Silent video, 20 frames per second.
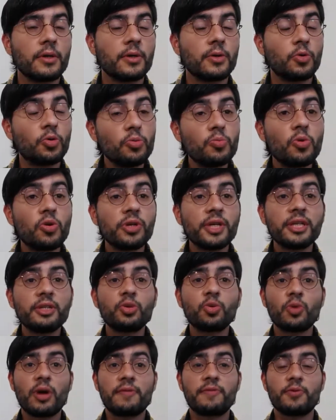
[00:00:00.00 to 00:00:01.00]
Good morning
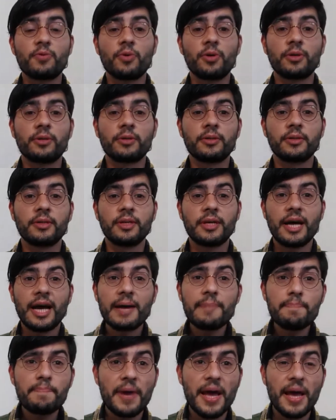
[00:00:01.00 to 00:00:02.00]
to everyone.
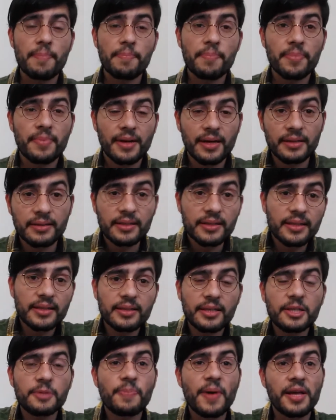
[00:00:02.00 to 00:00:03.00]
I'm Pep and this is
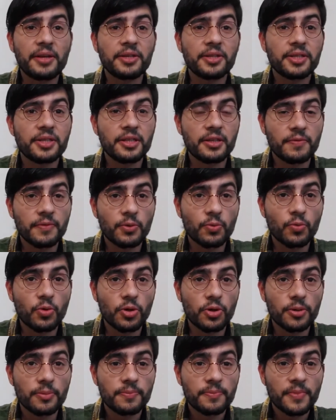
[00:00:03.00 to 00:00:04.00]
the Spanish Civil
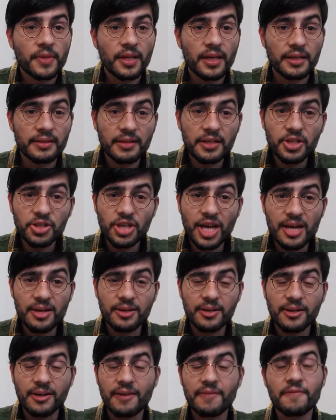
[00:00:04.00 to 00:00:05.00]
War. In this
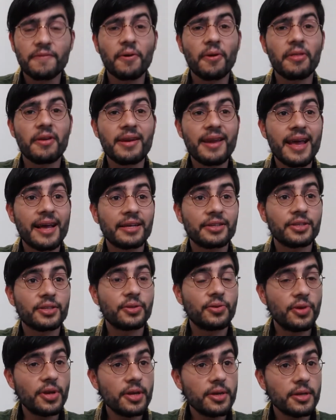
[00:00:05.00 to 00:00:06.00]
channel and for the next
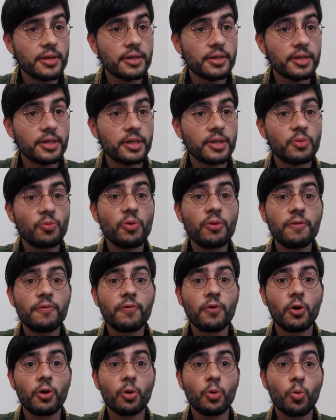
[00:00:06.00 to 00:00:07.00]
3 years, we'll
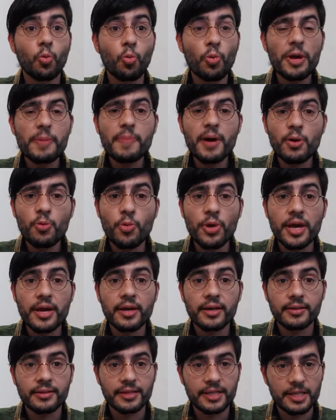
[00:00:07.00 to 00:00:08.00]
follow week by
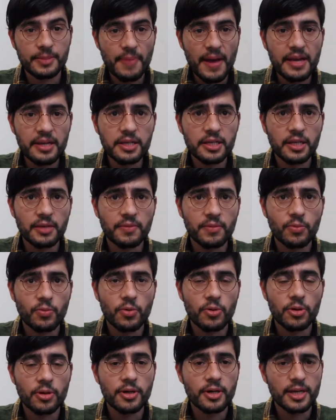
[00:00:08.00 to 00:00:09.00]
week the Spanish Civil
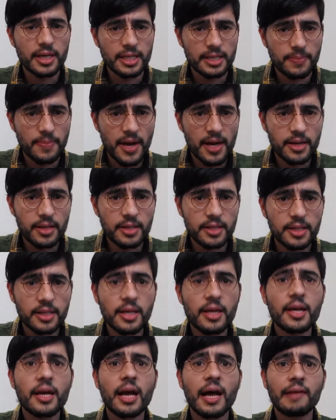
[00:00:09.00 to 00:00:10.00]
War, its battles
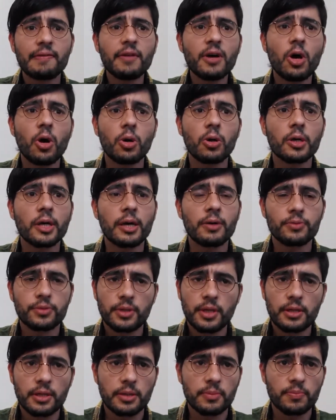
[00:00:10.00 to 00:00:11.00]
and the Holocaust
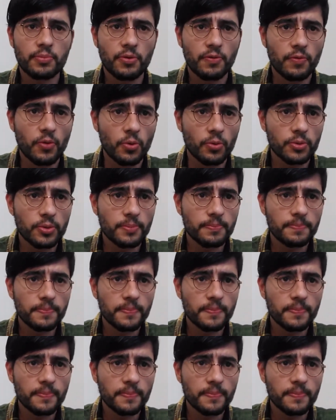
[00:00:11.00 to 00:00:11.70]
that it provoked.